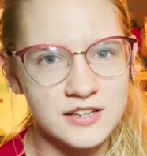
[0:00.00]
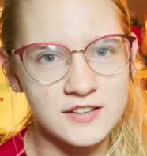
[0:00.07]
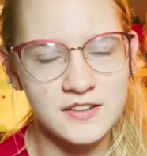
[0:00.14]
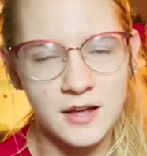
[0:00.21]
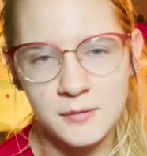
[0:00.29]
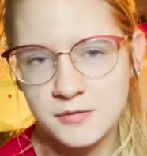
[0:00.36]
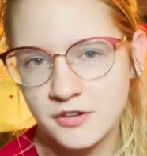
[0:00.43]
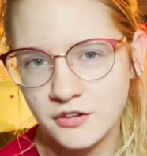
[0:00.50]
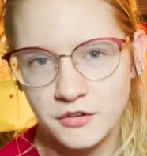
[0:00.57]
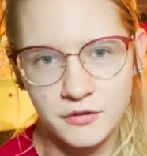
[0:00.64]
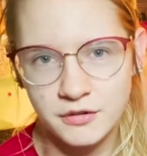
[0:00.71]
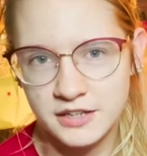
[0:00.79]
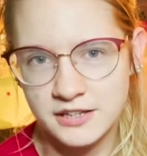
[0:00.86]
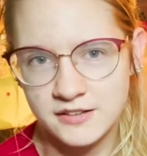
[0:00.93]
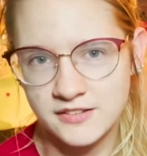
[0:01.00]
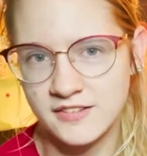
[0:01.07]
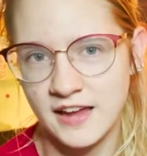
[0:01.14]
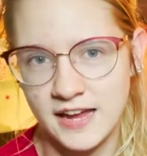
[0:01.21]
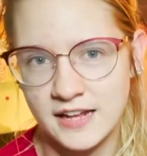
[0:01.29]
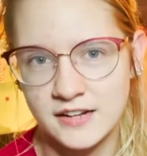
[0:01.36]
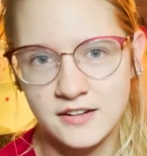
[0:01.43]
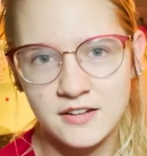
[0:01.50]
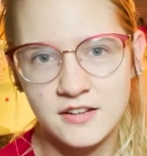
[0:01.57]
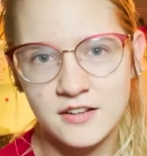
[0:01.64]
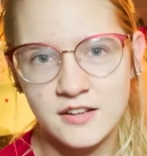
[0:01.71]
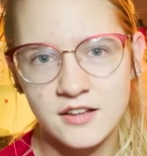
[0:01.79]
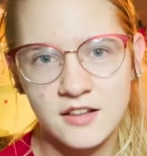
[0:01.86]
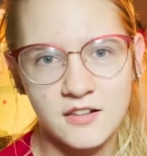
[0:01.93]
is absolutely insane.
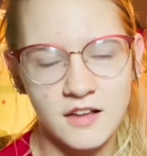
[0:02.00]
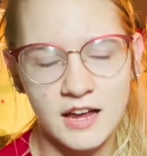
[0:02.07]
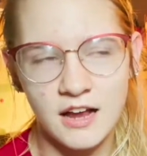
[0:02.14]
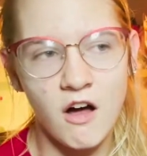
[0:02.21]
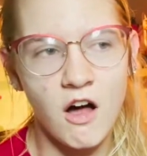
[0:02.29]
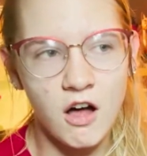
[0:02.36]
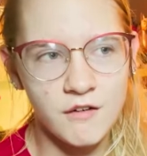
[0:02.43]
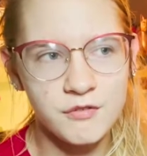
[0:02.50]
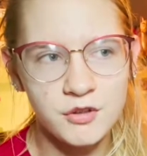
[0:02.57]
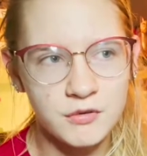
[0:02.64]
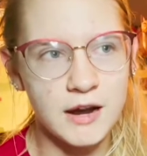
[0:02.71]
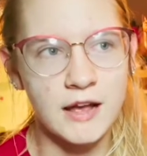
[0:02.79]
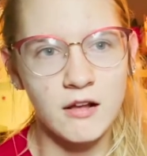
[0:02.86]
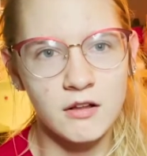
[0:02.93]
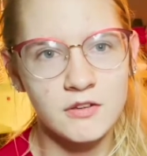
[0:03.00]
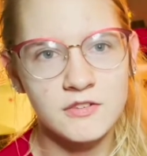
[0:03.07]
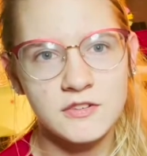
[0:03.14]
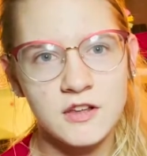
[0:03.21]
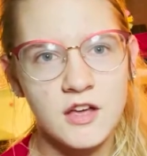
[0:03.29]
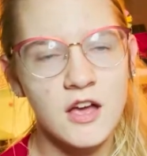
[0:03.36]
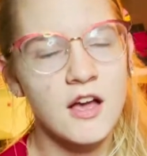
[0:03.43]
Like off the rails.